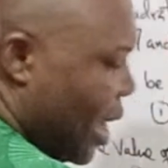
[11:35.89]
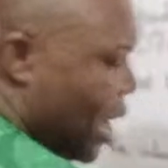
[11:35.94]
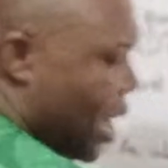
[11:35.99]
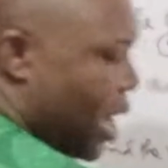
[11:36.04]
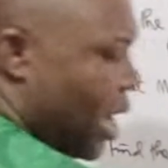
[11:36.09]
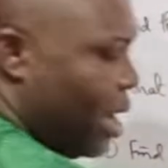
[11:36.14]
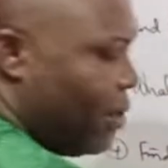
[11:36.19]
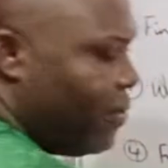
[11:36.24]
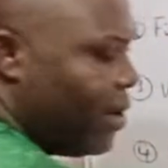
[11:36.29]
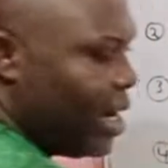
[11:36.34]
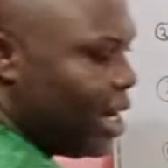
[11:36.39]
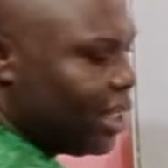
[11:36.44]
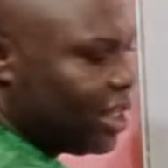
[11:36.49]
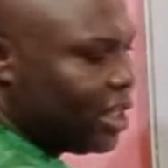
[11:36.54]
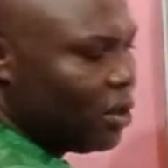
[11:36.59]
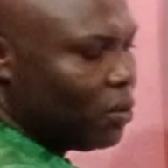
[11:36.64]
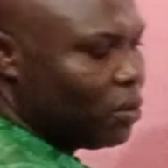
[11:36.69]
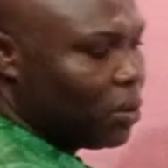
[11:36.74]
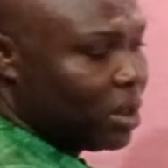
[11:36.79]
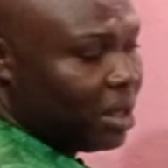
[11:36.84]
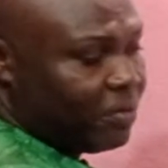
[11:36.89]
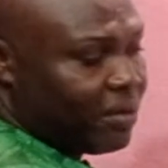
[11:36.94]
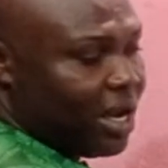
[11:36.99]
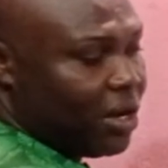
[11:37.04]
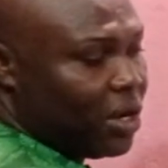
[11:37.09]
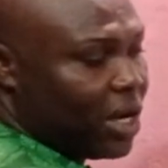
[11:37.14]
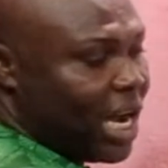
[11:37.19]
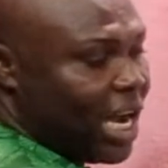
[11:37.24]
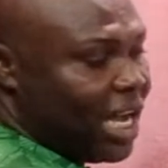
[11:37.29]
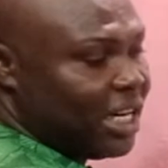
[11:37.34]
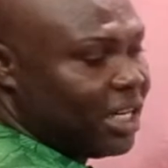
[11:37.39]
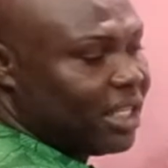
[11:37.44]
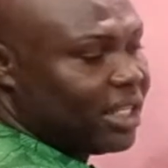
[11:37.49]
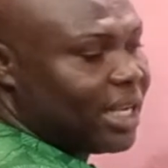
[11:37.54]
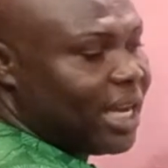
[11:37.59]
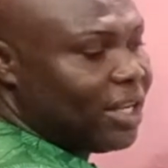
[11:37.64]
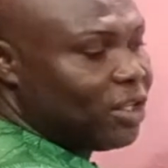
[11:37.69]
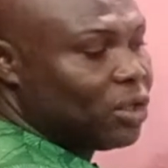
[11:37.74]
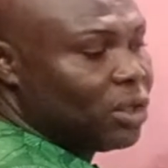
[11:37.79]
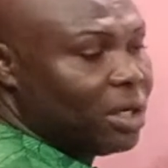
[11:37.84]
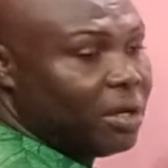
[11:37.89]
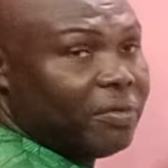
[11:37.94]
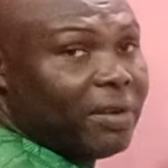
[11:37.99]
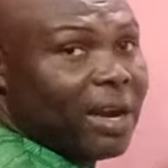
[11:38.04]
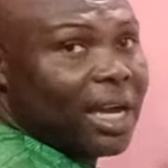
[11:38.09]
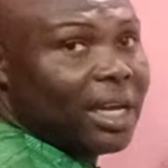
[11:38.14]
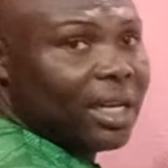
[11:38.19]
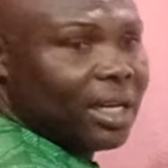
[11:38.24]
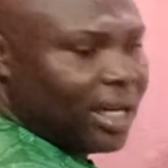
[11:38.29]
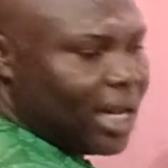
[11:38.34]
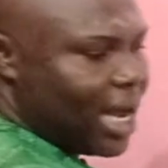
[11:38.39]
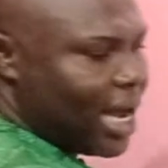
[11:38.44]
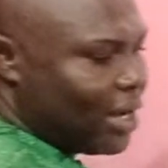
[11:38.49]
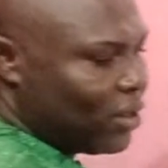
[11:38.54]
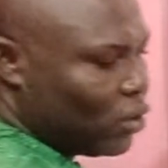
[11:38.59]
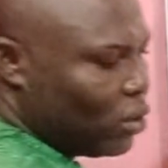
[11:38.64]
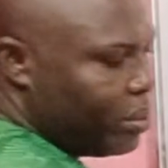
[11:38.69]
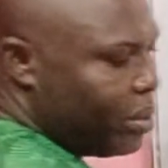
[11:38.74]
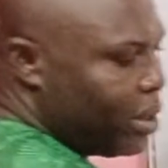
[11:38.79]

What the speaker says: If anything will divide, you can decide to divide it down, assuming